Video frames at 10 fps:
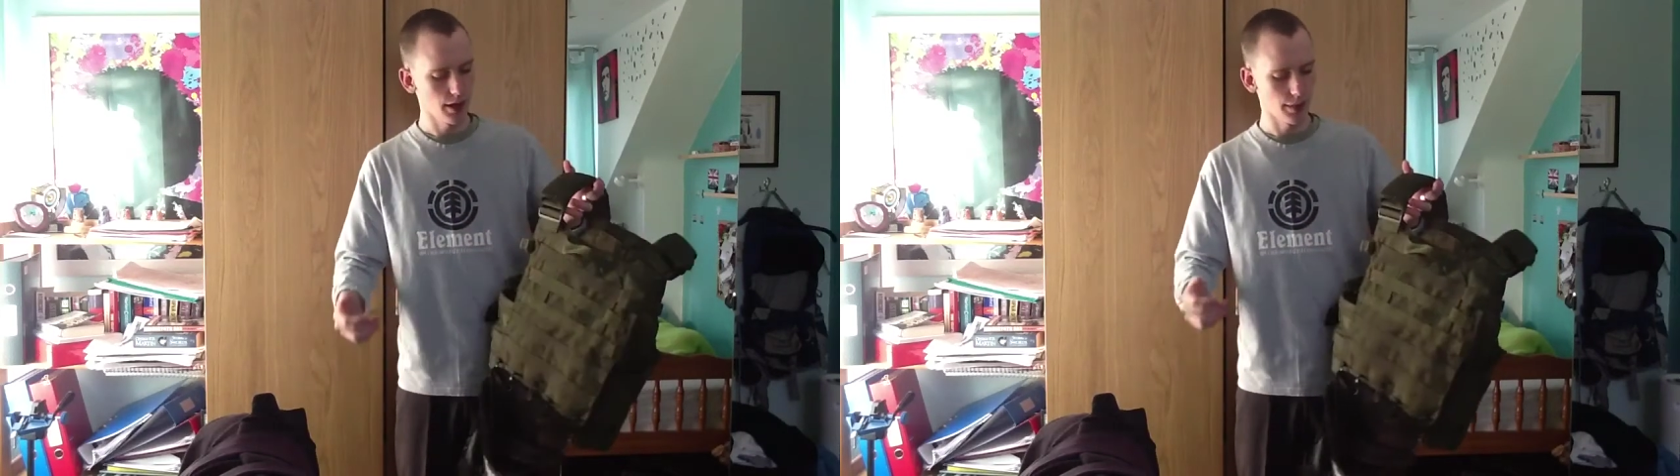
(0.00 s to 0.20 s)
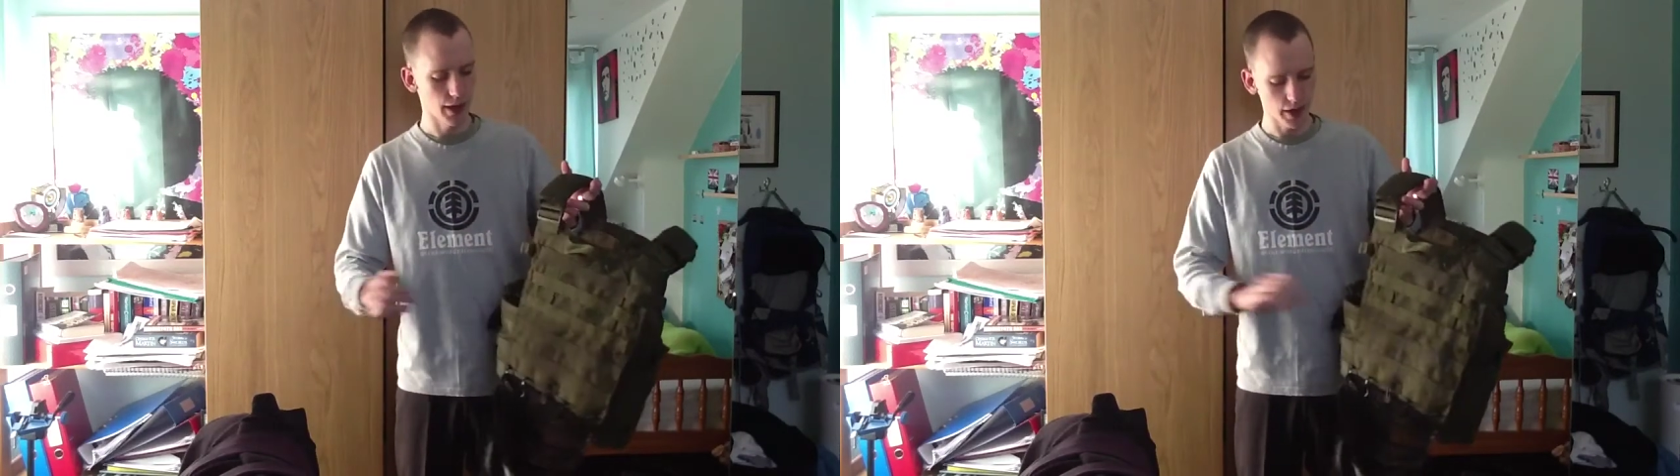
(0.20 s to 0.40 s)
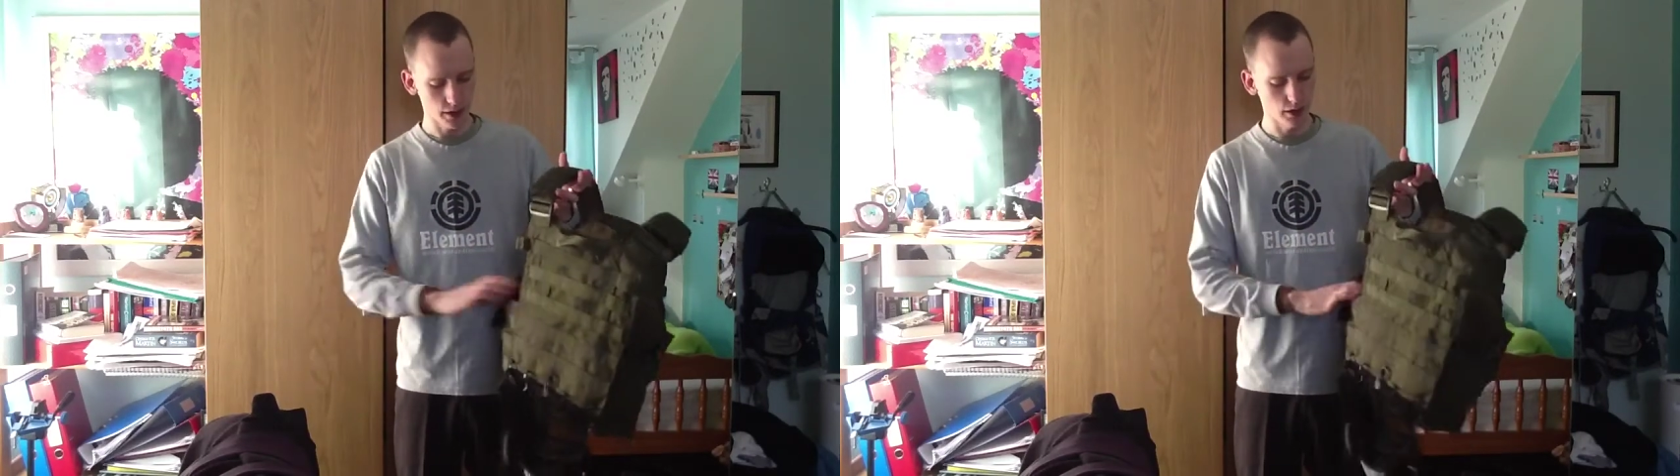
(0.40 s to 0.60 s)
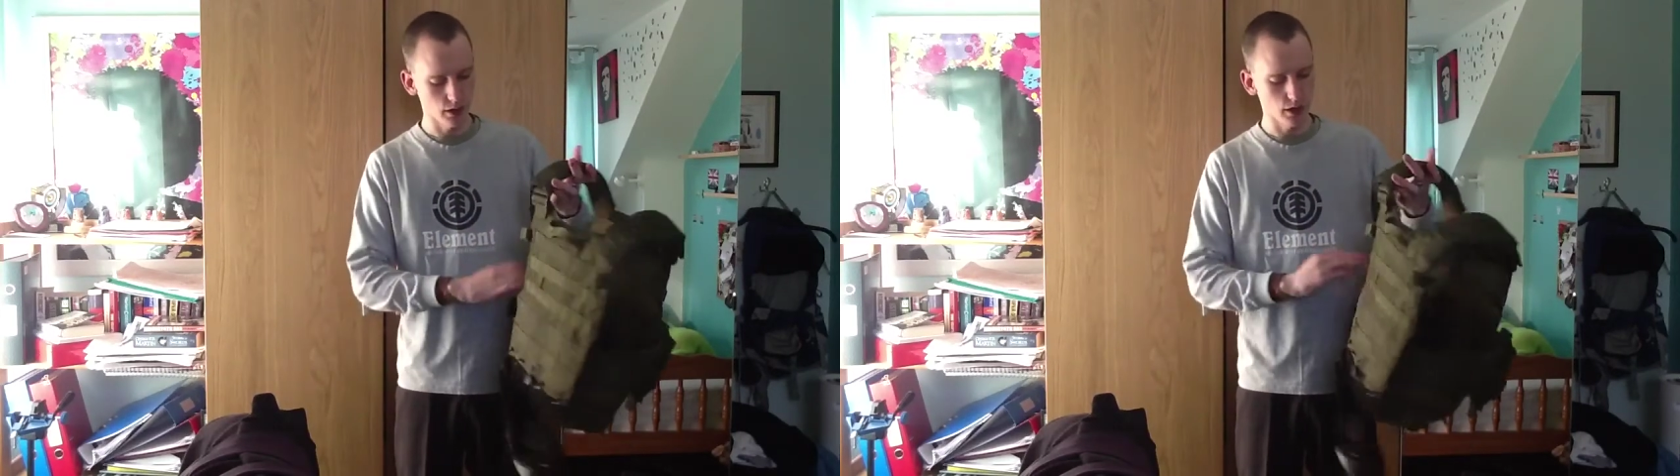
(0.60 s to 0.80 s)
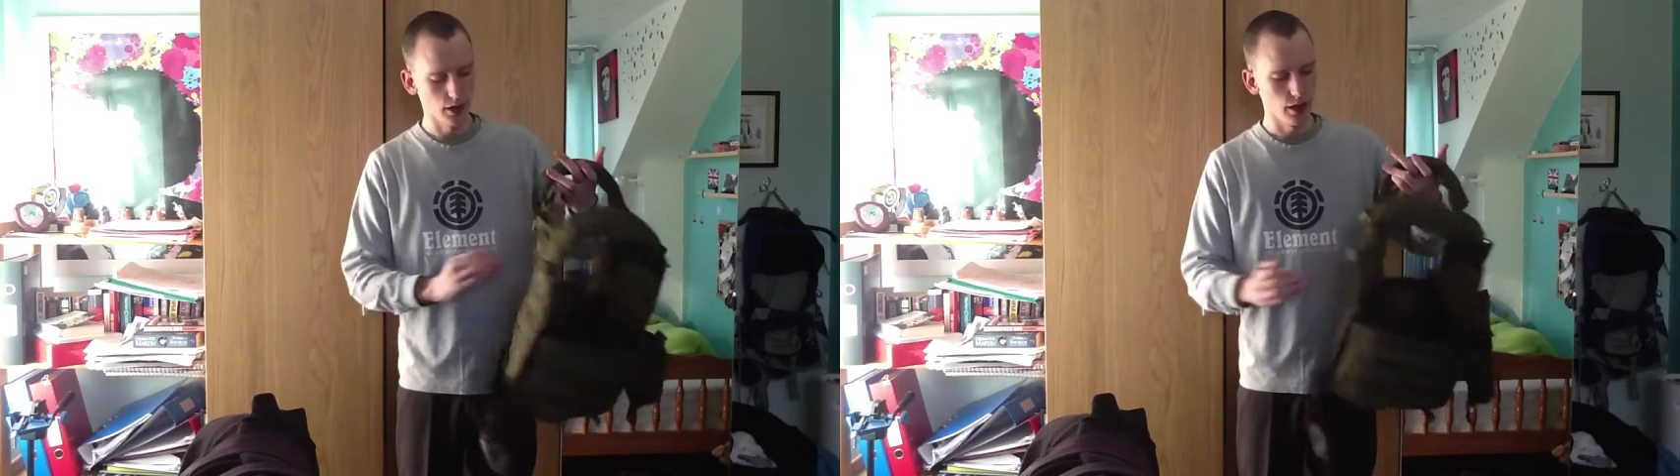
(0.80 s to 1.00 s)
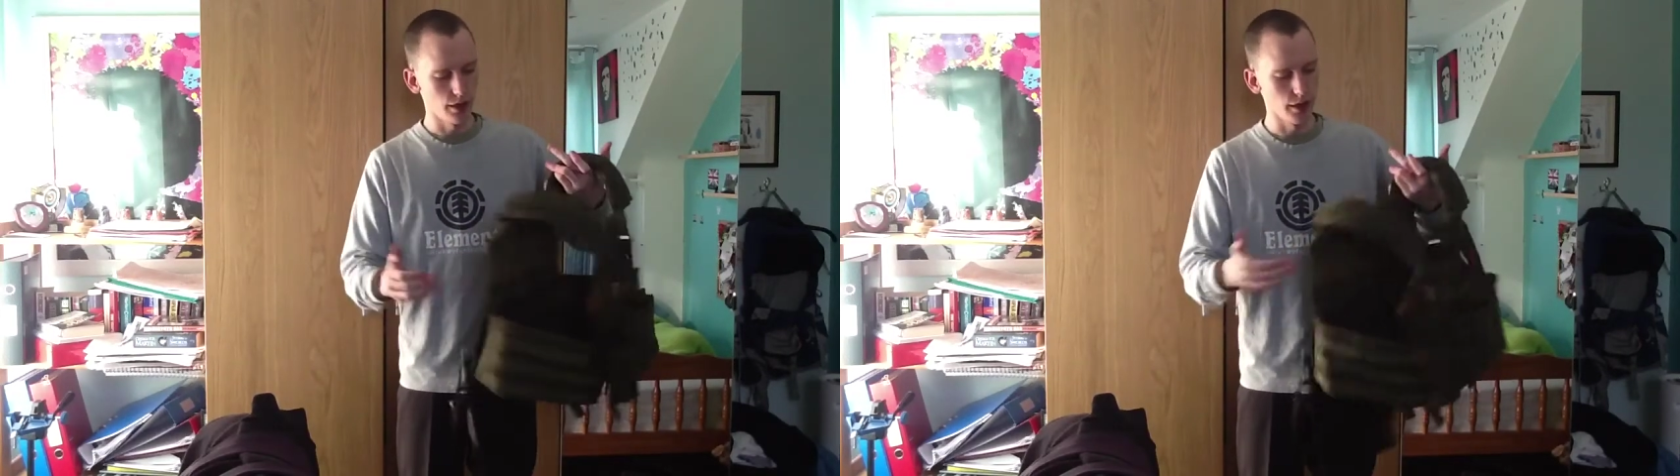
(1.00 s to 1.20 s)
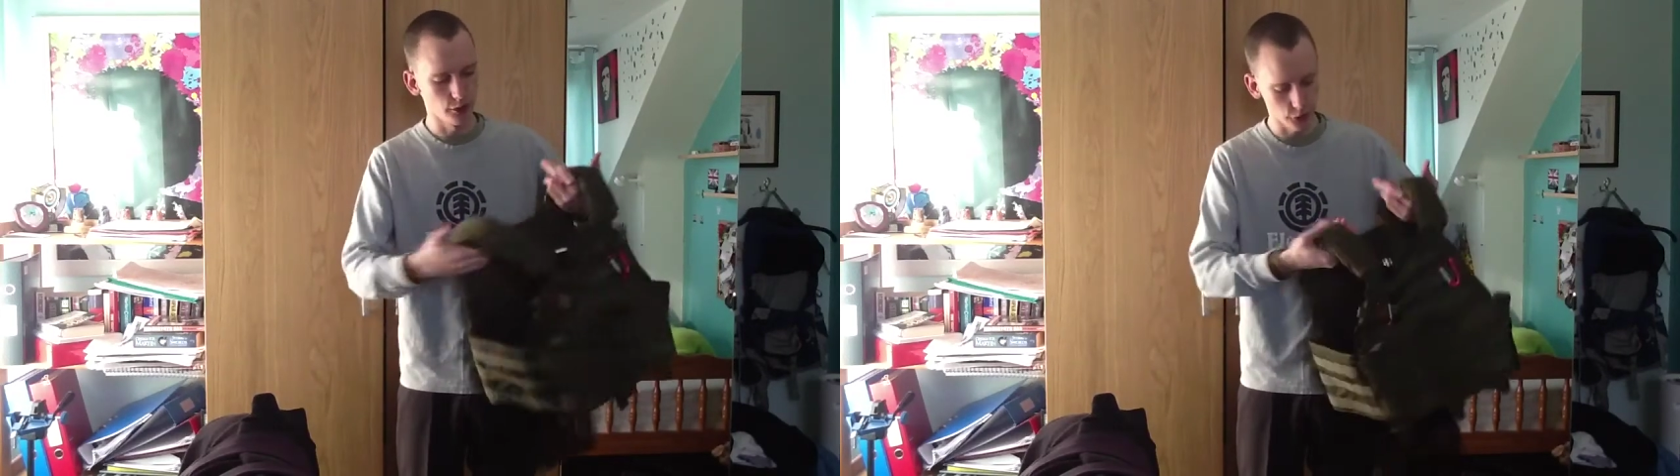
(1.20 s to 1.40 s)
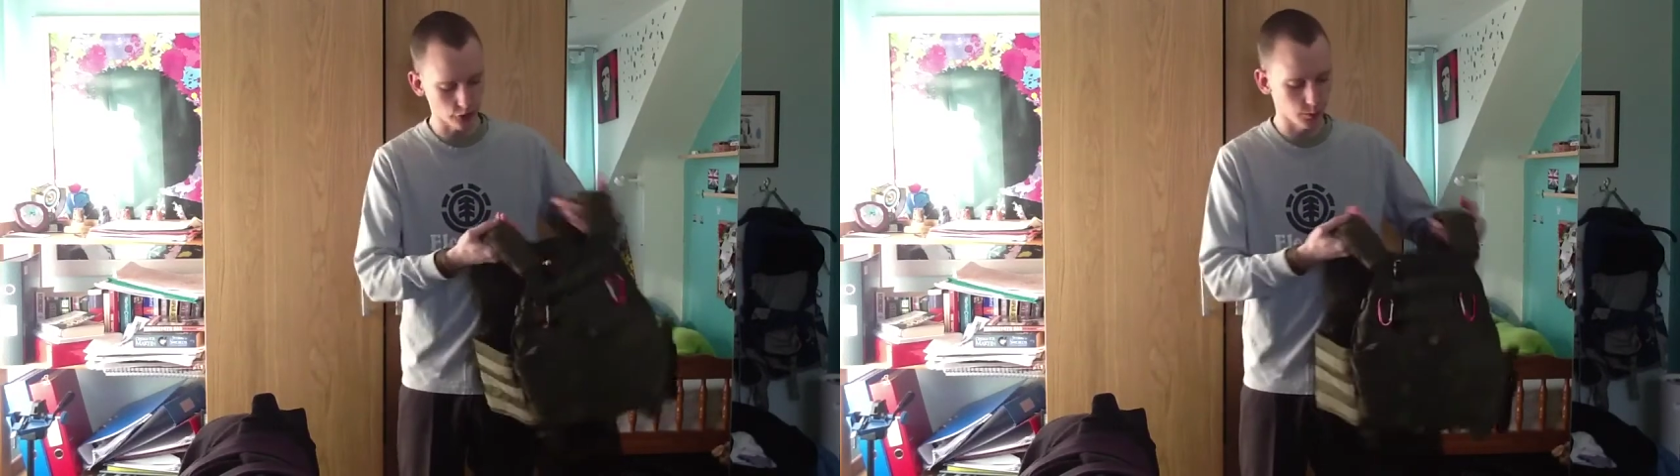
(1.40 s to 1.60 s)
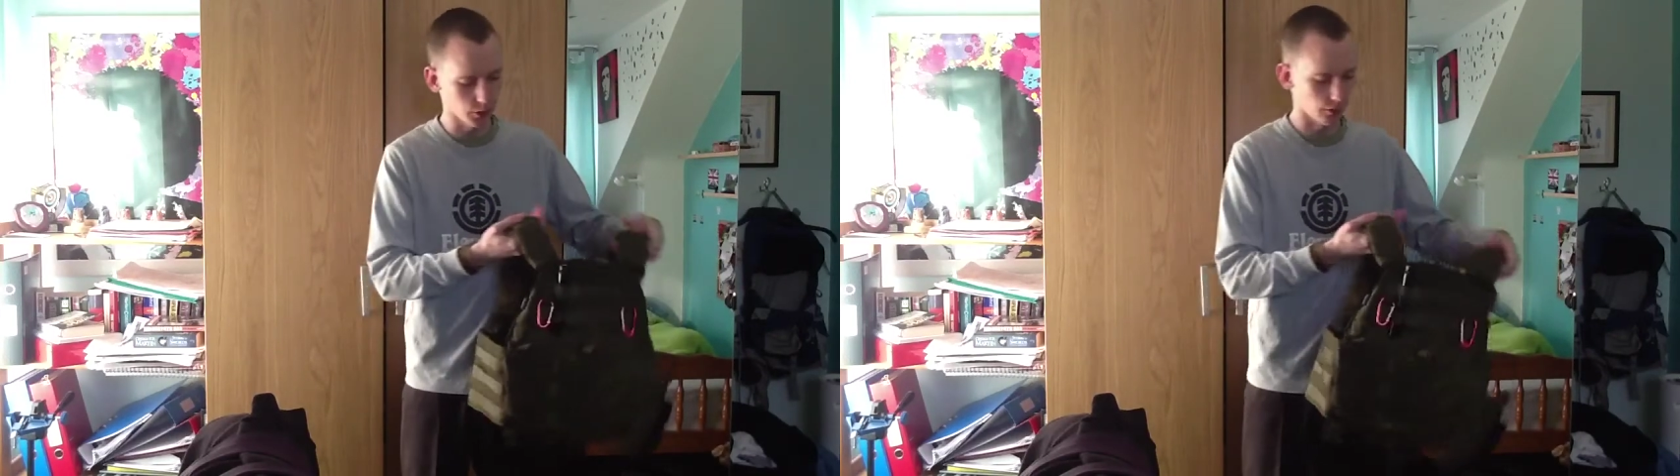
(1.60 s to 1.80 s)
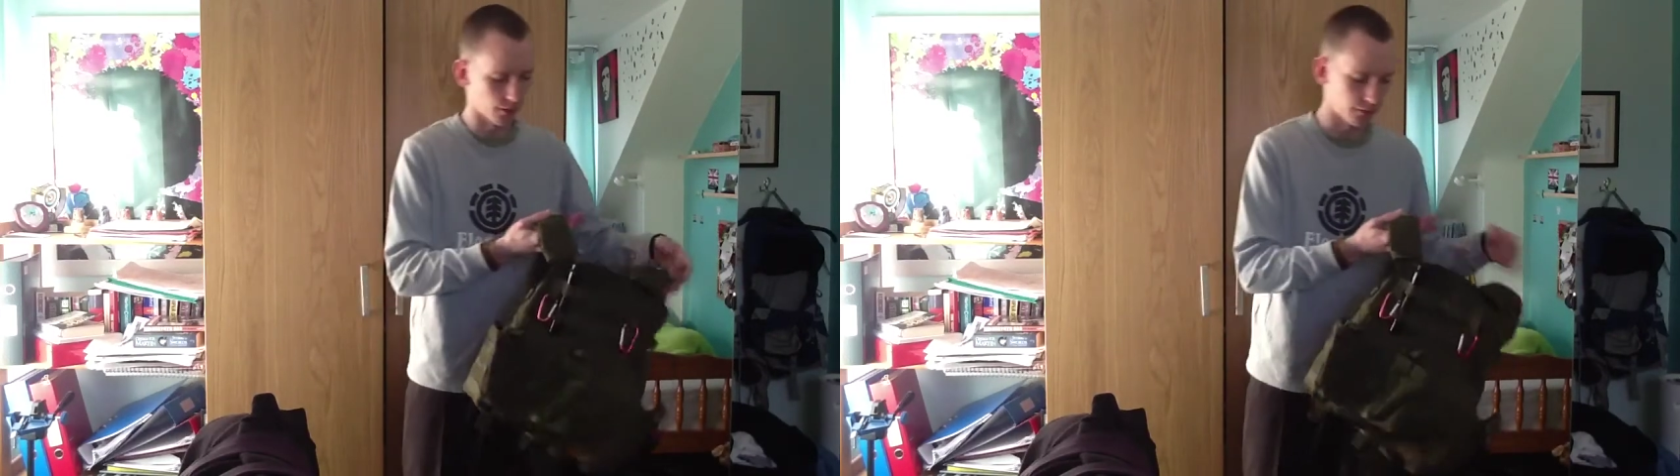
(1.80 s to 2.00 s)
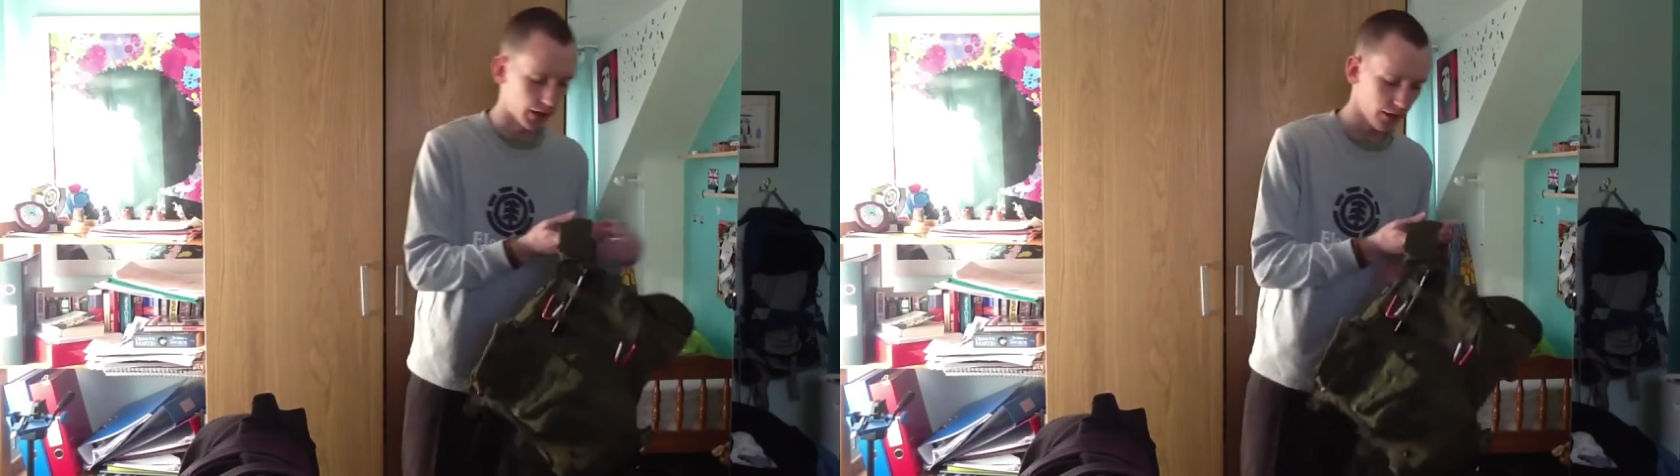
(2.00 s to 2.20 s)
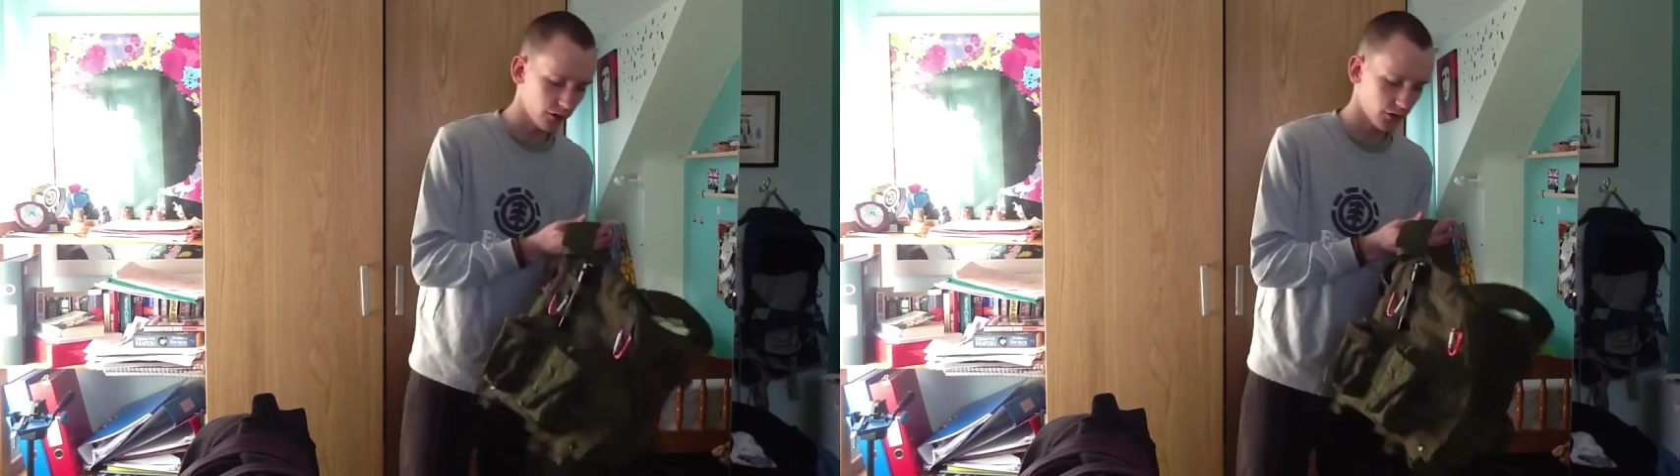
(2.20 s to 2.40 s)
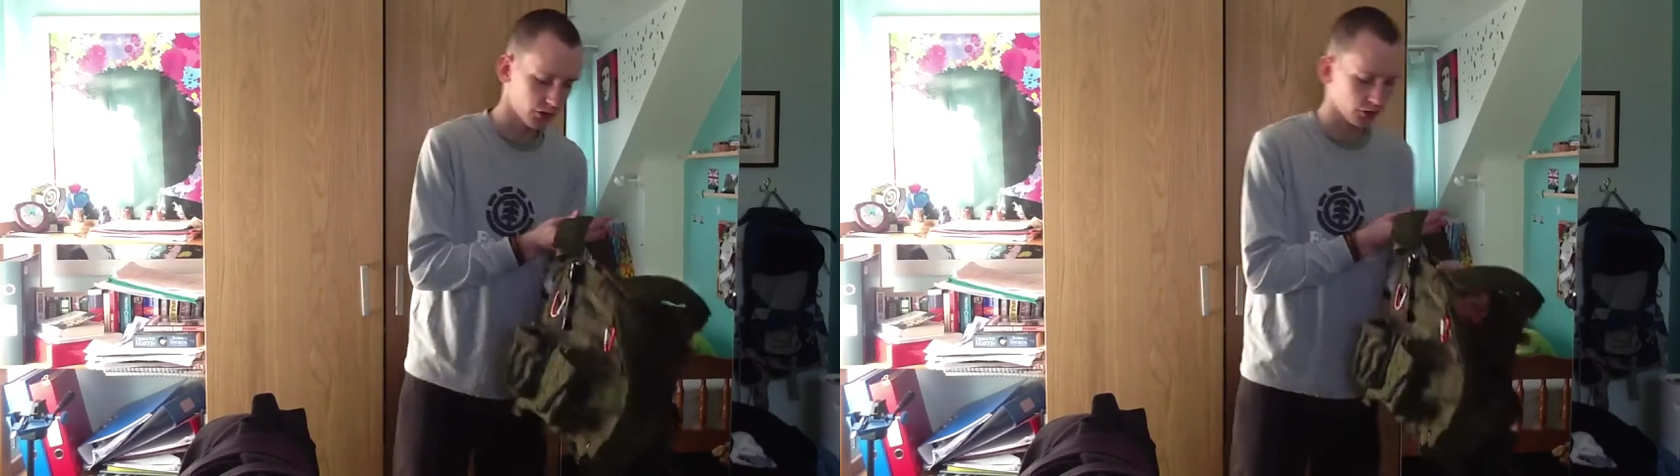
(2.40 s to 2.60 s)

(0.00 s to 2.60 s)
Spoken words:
Then the adjustment of the vest, as I